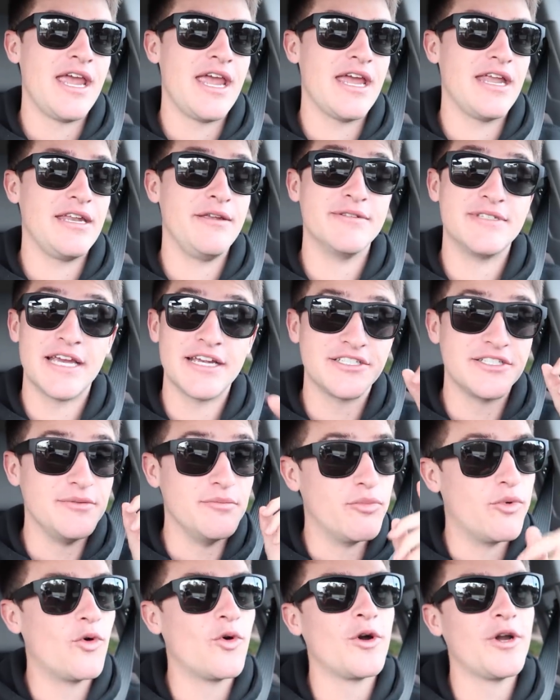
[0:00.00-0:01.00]
and he was actually
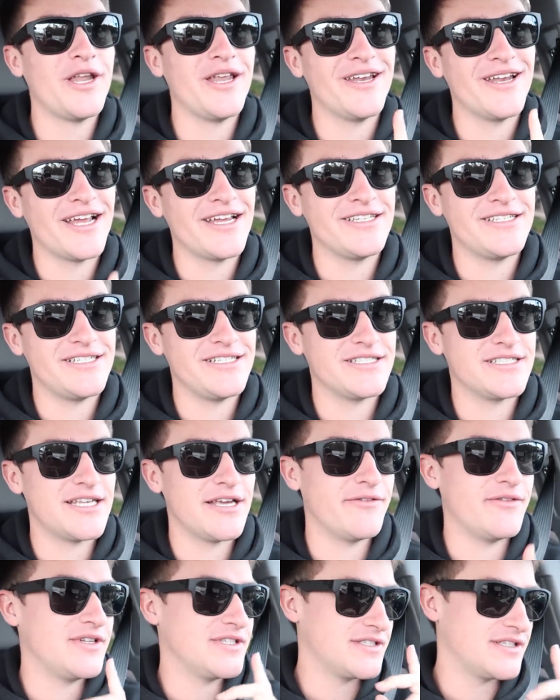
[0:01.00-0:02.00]
born in
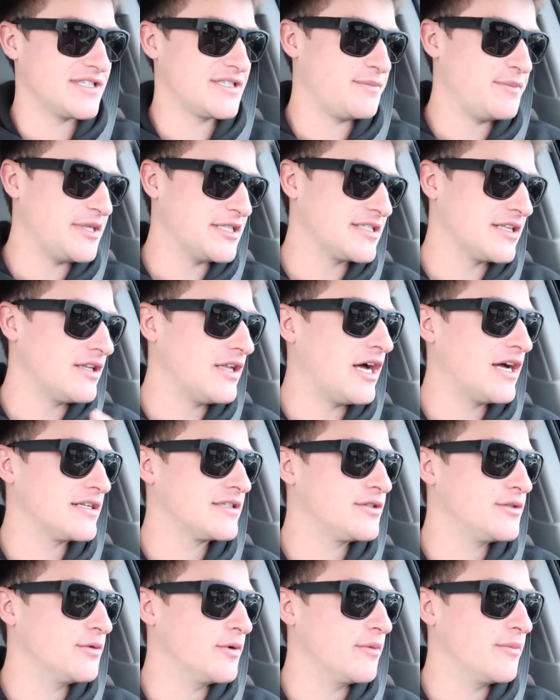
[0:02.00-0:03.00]
1970. So this means a lot
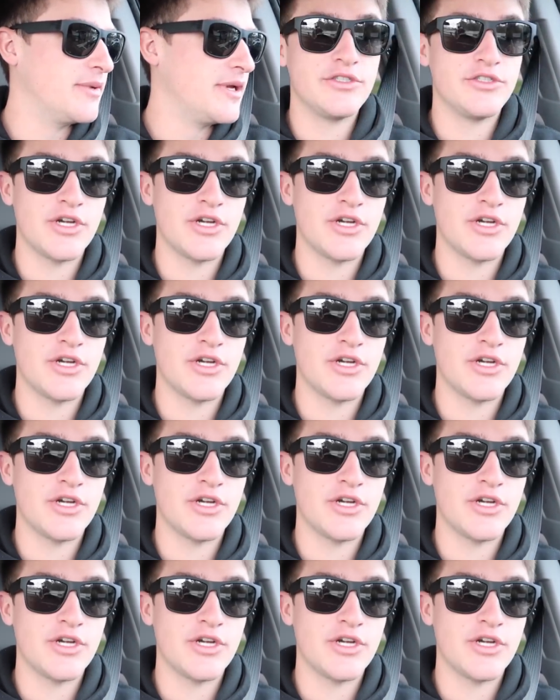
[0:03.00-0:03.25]
to him.